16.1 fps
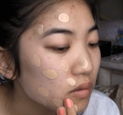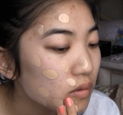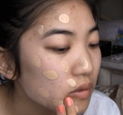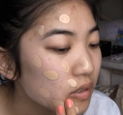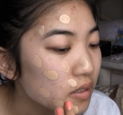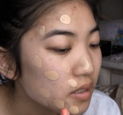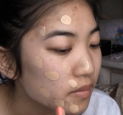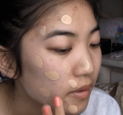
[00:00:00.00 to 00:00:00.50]

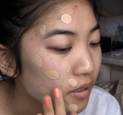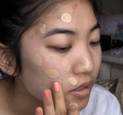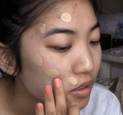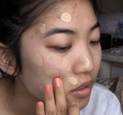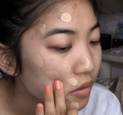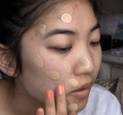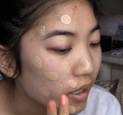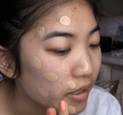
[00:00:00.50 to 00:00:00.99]

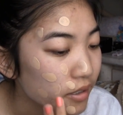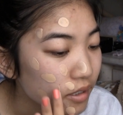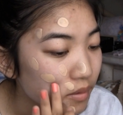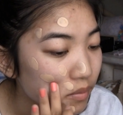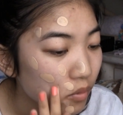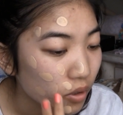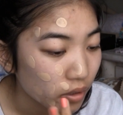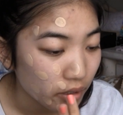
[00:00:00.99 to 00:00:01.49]
especially where I
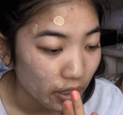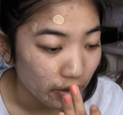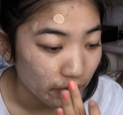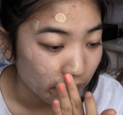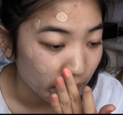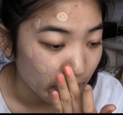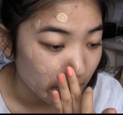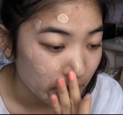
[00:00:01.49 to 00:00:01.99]
need more
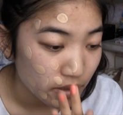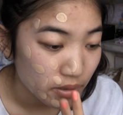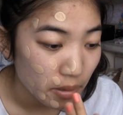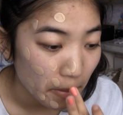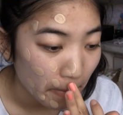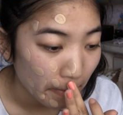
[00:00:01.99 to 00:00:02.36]
coverage.